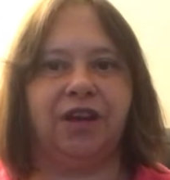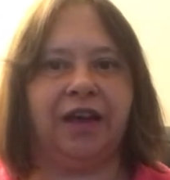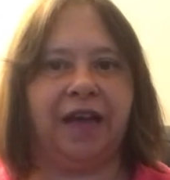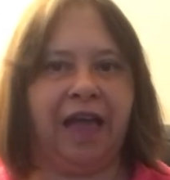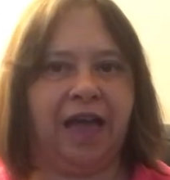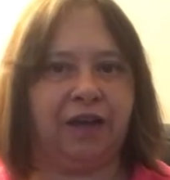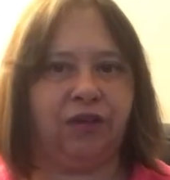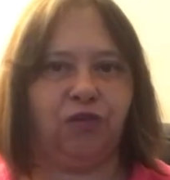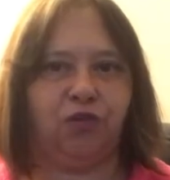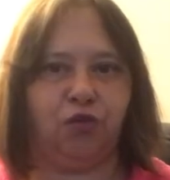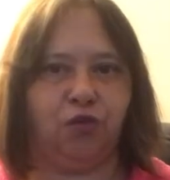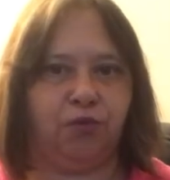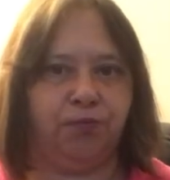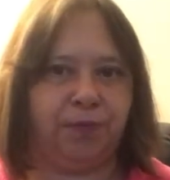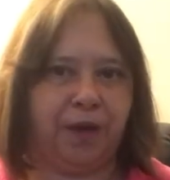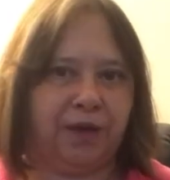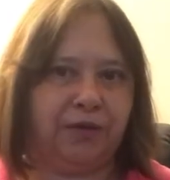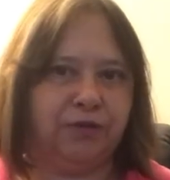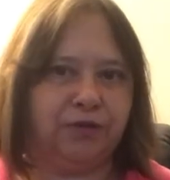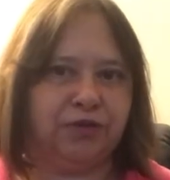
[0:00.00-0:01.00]
I had thought
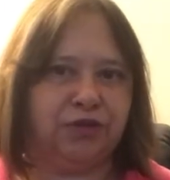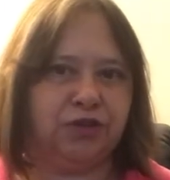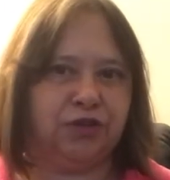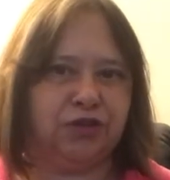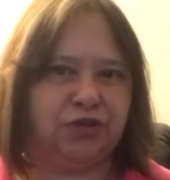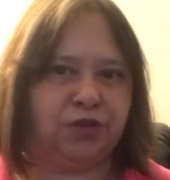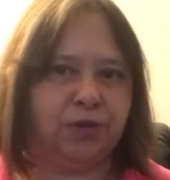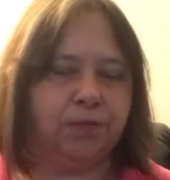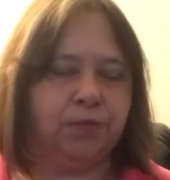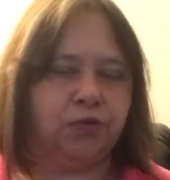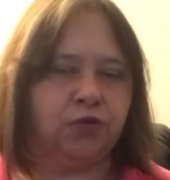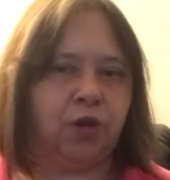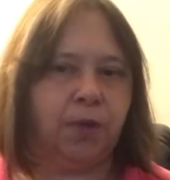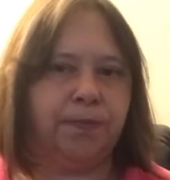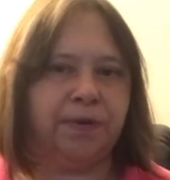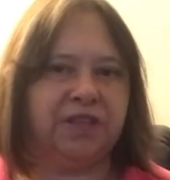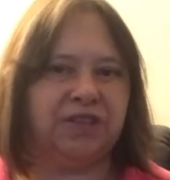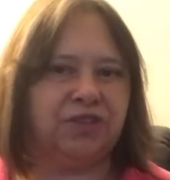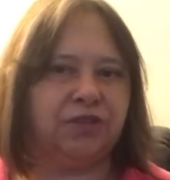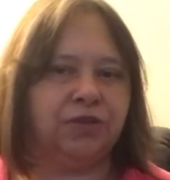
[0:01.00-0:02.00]
about using the tumble dryer, but